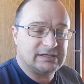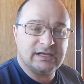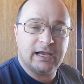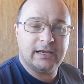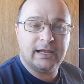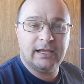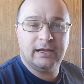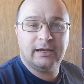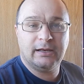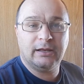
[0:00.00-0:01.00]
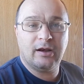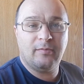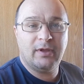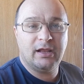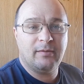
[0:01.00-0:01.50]
because I had hinted a
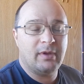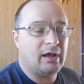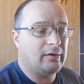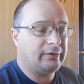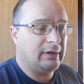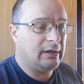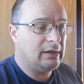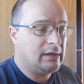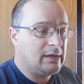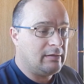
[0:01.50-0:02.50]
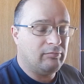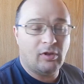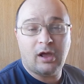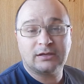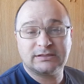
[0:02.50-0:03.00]
little bit about
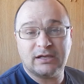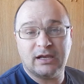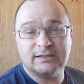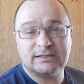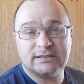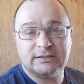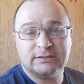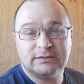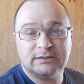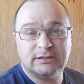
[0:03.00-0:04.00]
block size